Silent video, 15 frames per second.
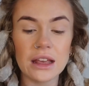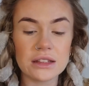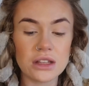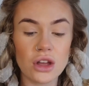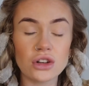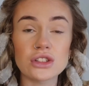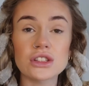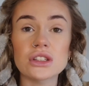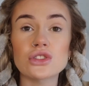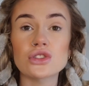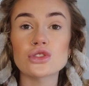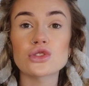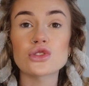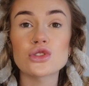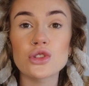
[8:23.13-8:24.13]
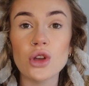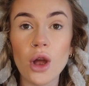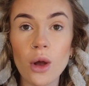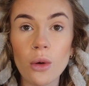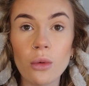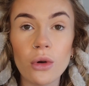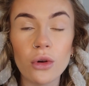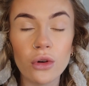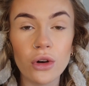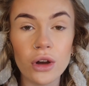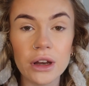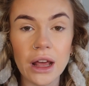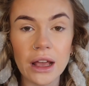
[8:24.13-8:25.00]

is honestly just so good